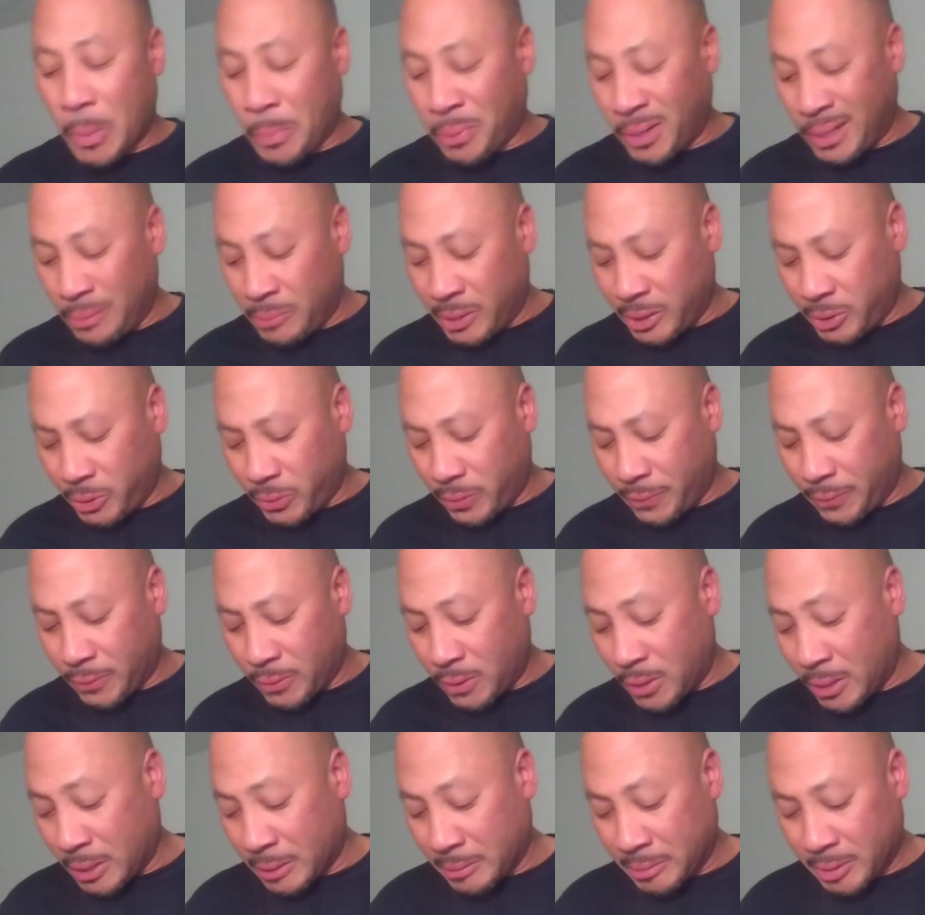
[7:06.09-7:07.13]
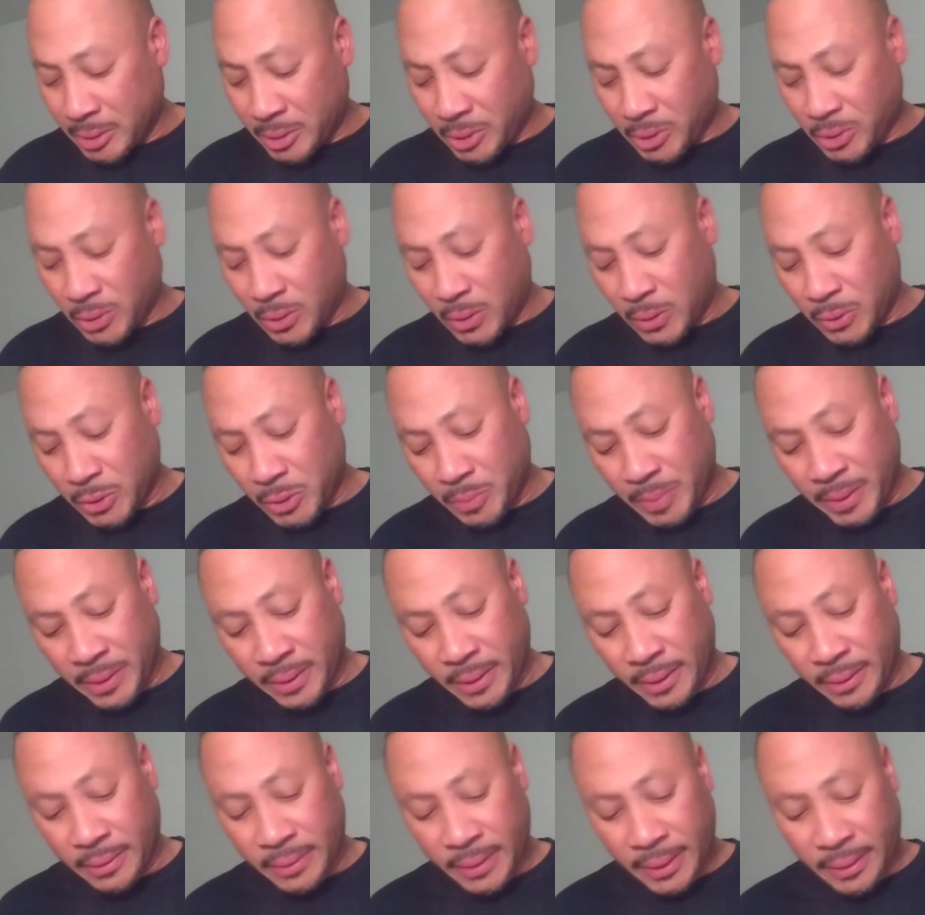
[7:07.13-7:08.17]
pretty much overall, this has always been
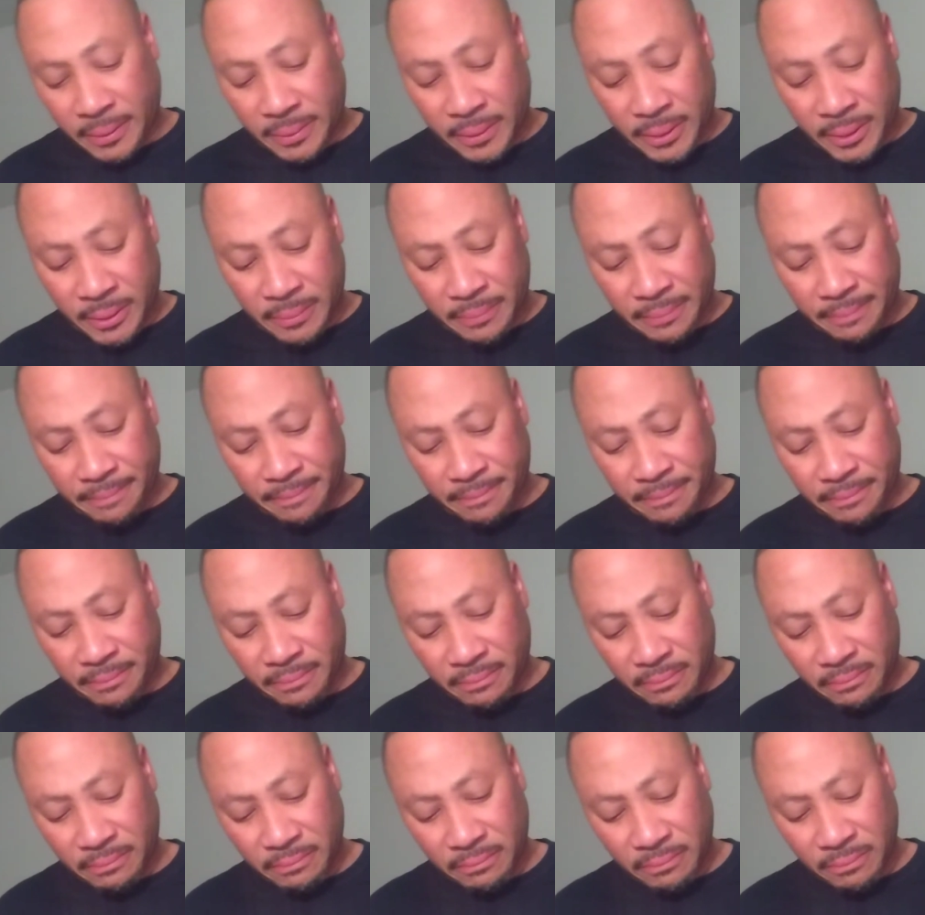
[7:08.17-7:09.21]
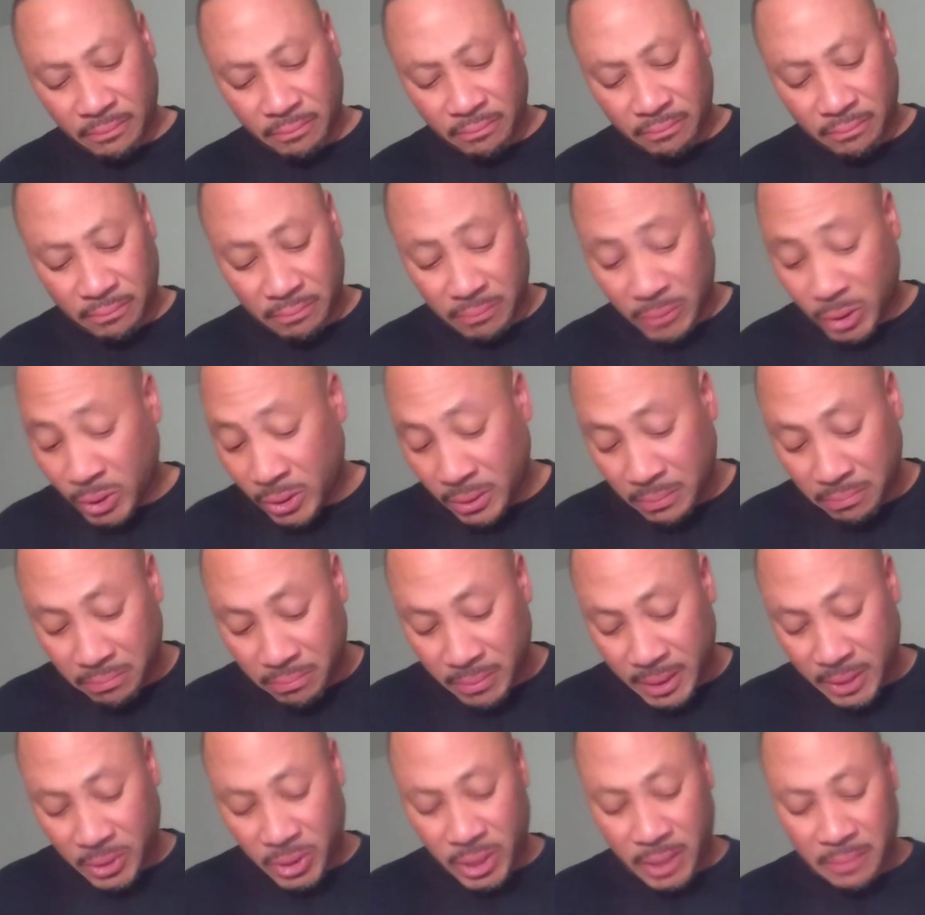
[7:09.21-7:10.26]
a, a good, good,
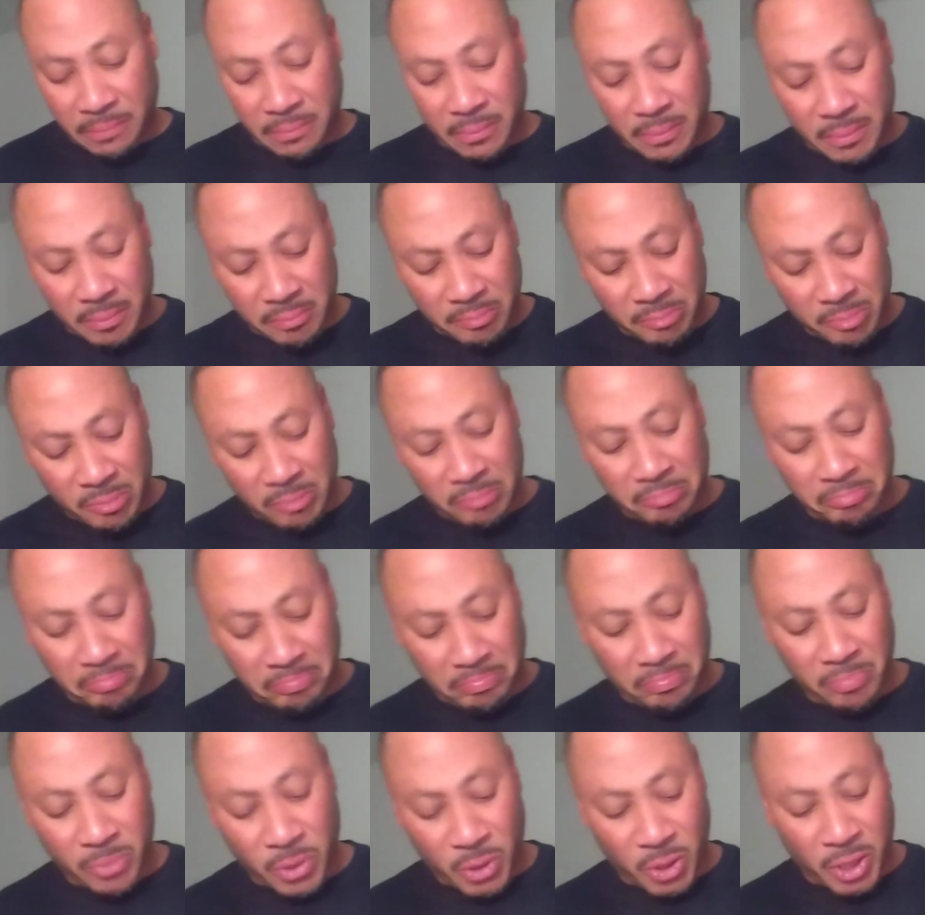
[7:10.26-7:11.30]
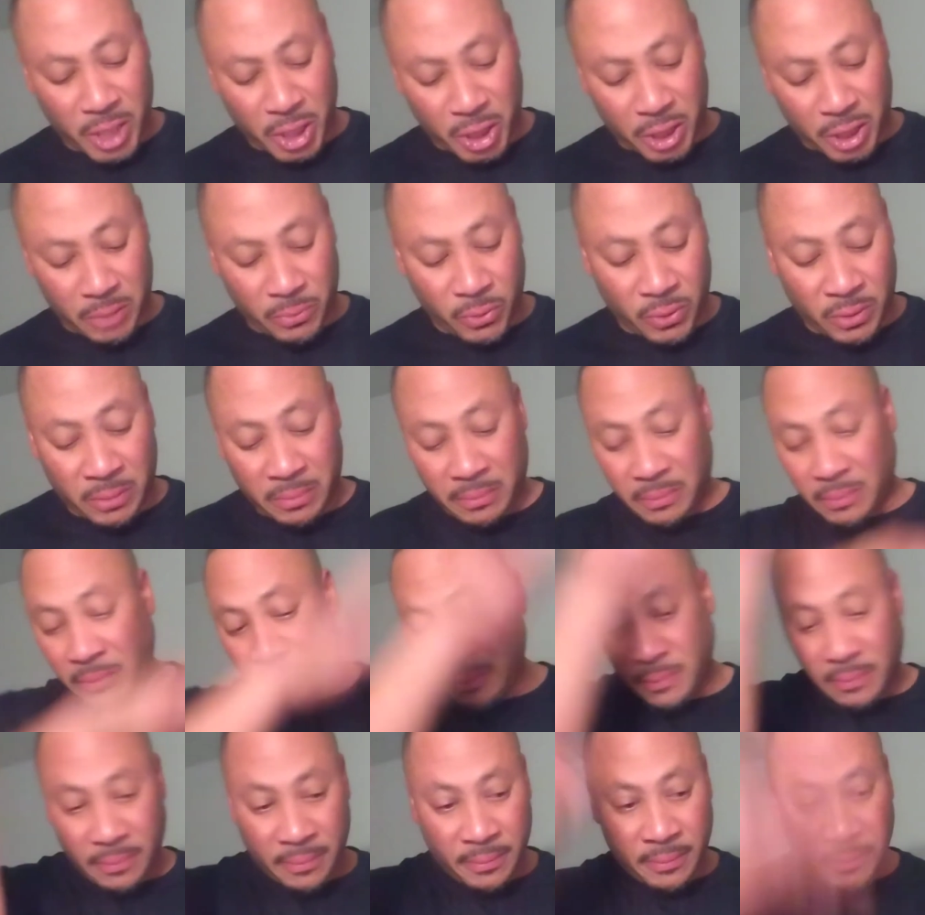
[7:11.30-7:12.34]
like I said, good sessionable.
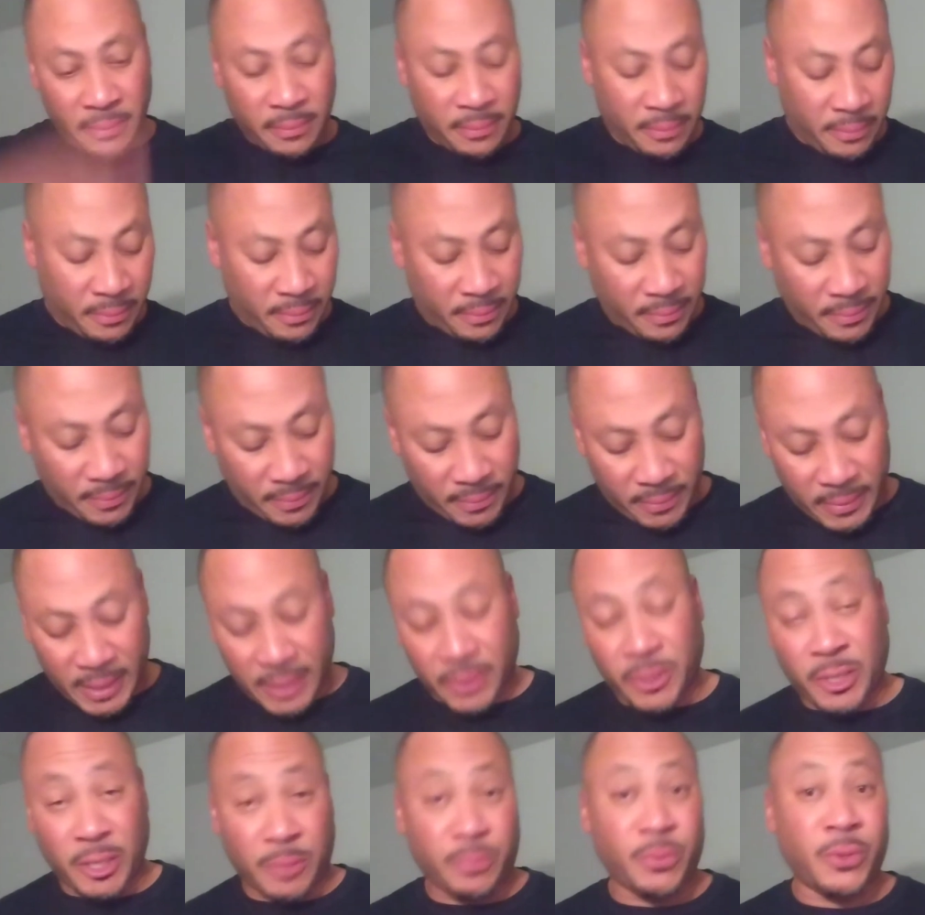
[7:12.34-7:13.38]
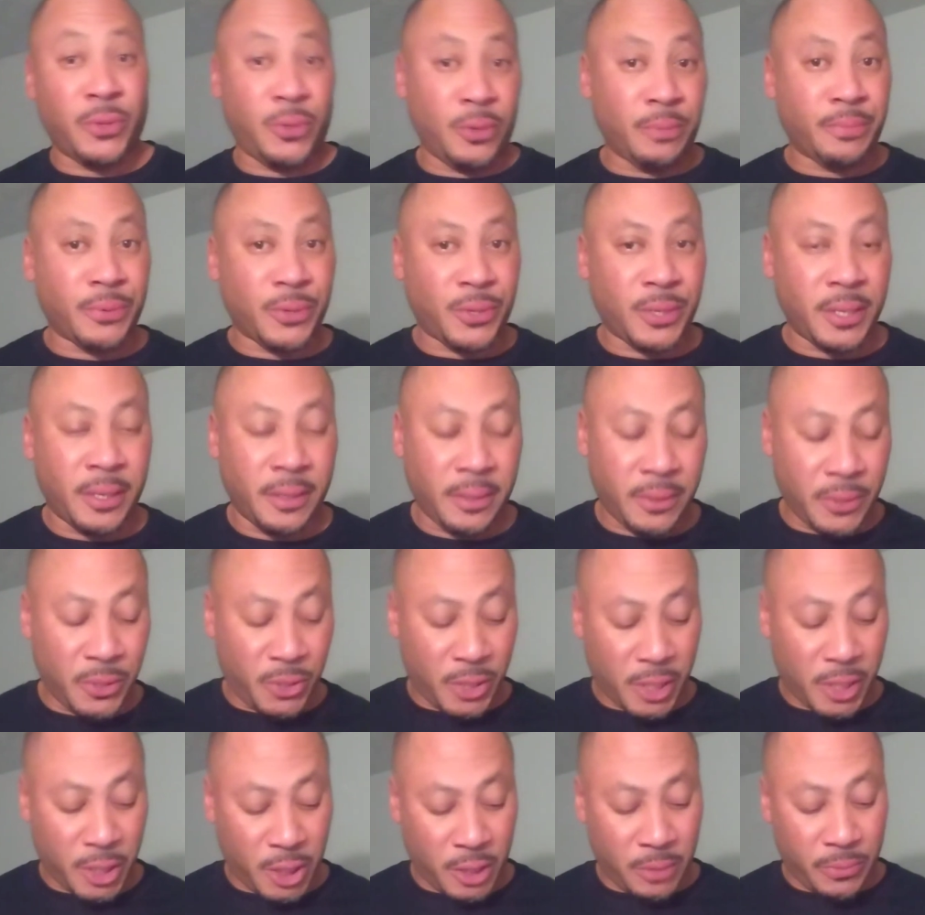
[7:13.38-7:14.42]
Yeah, 6.2%, good
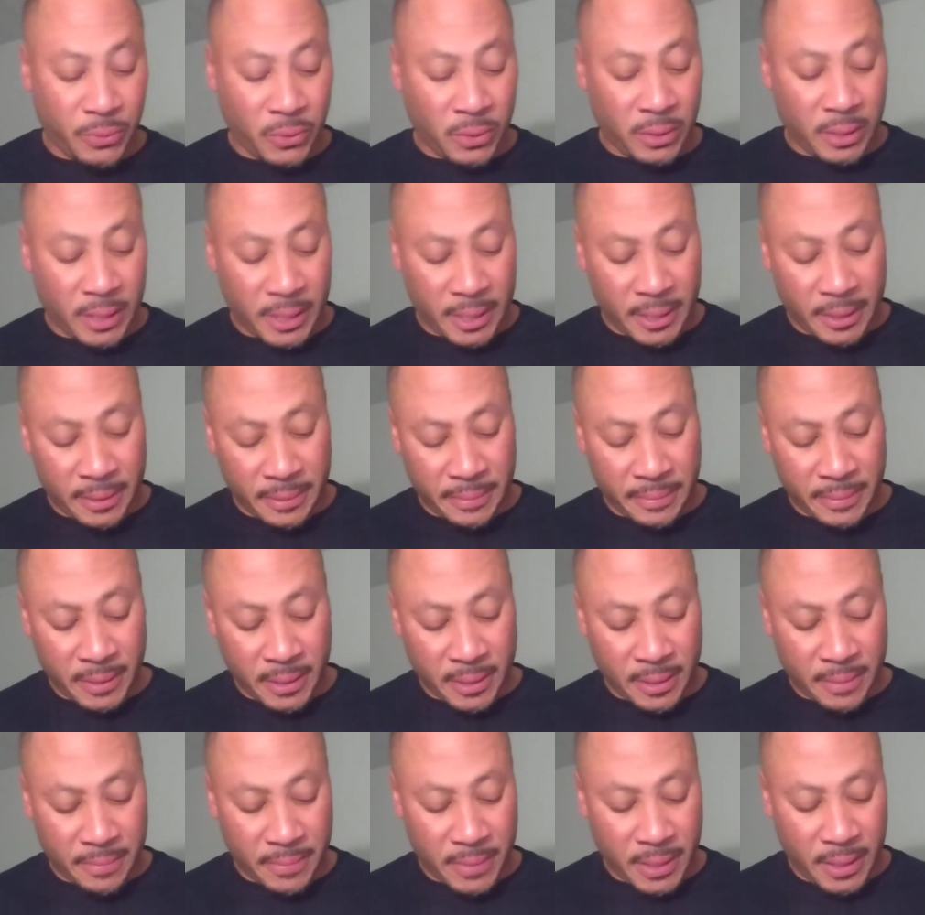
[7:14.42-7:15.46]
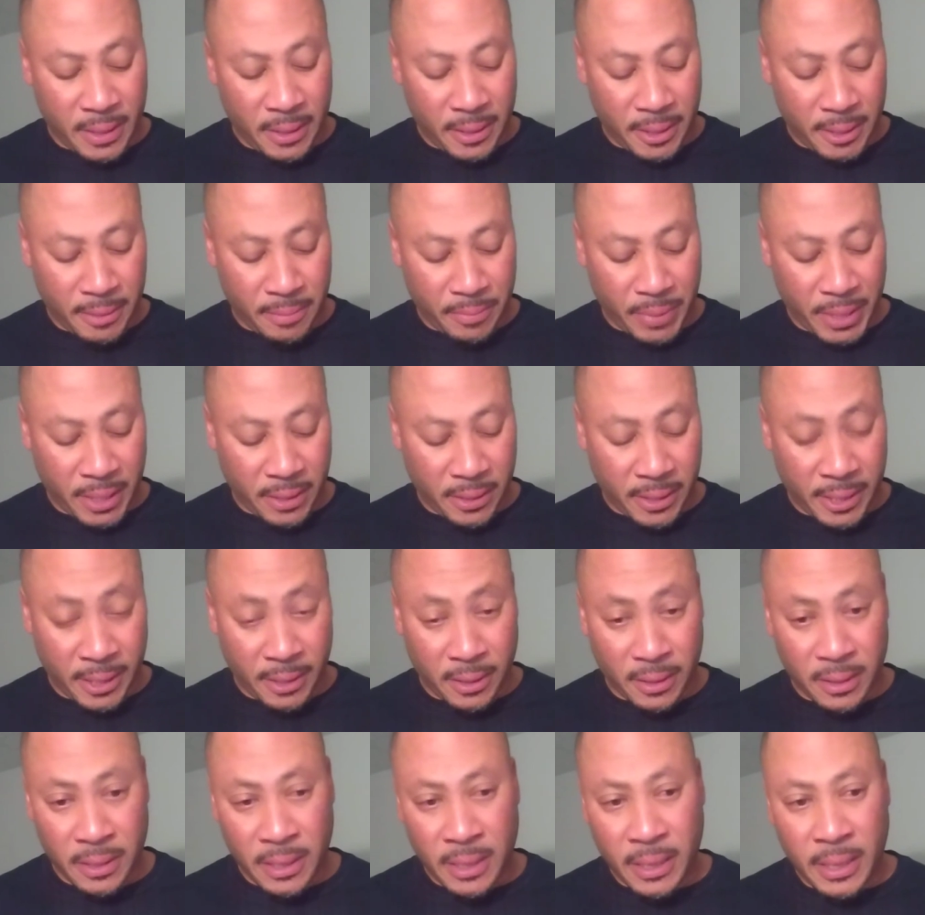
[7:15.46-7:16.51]
sessionable uh, um, Indian Pale
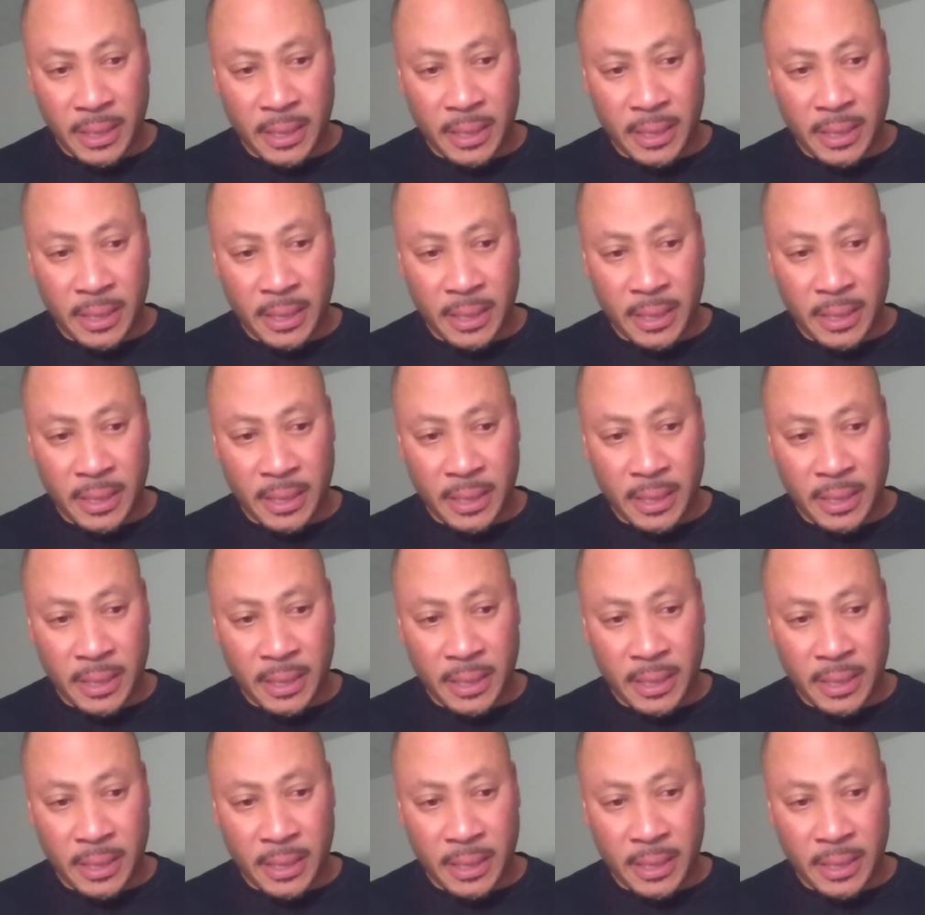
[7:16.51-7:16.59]
Ale.